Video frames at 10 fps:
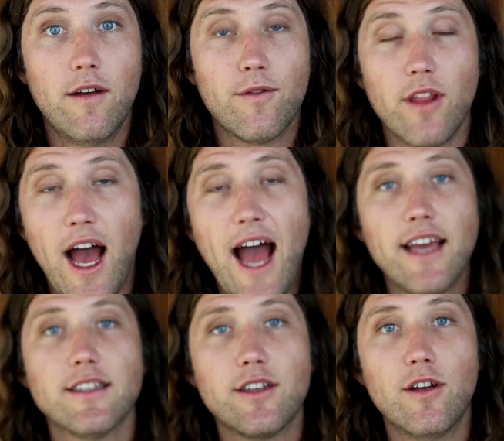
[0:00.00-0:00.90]
For the
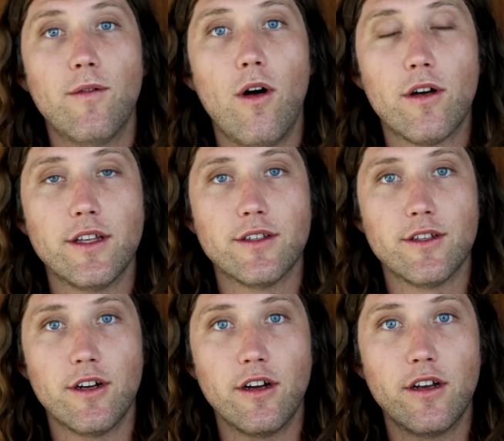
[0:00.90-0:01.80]
highest good of all
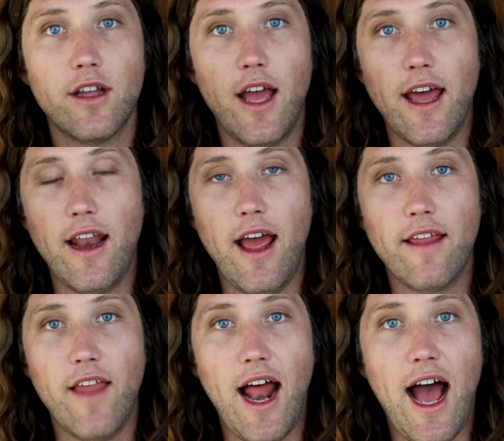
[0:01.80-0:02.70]
concerned, and,
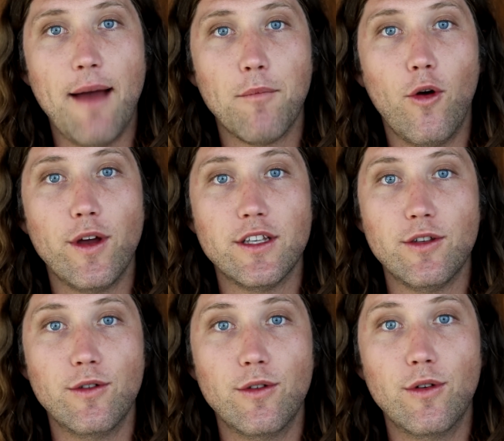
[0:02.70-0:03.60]
and that I'm going
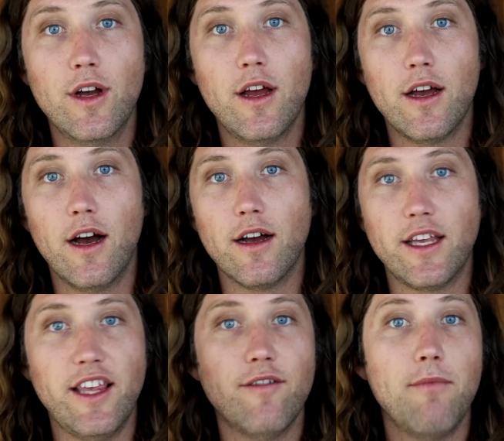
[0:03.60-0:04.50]
to
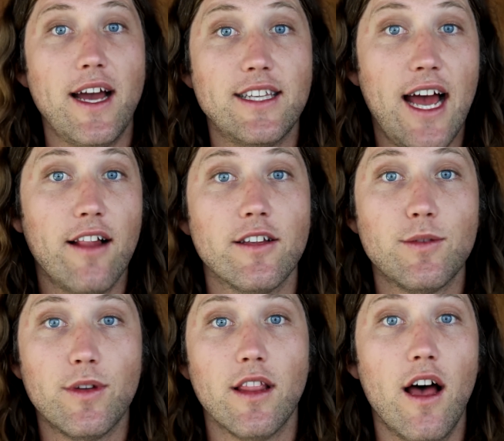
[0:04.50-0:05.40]
uh, give my
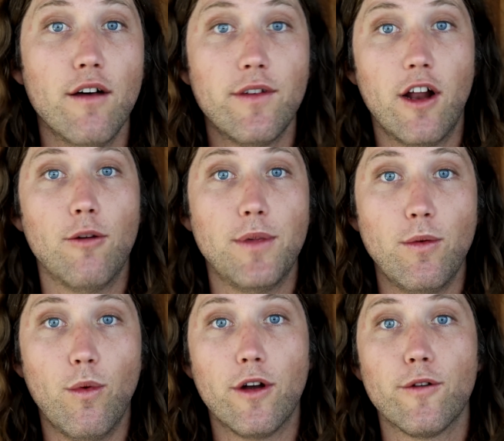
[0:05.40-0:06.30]
talents with love, and I'll be
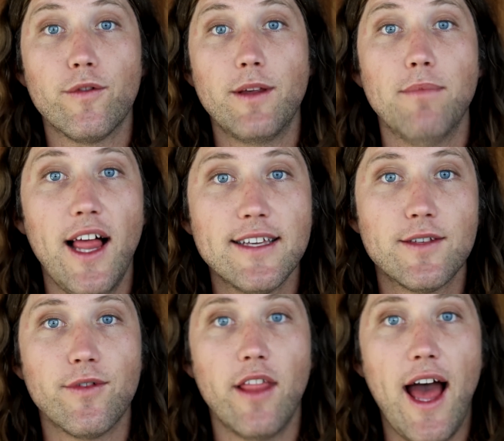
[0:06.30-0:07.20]
wonderfully
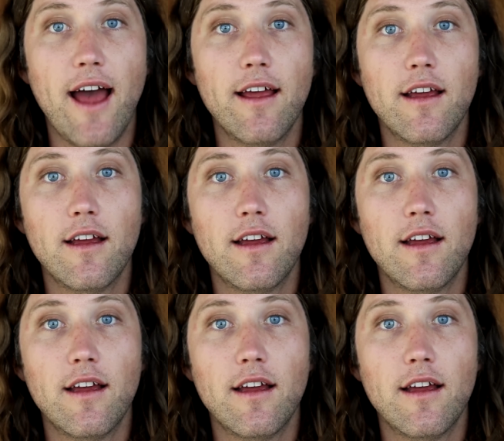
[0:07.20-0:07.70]
blessed for that.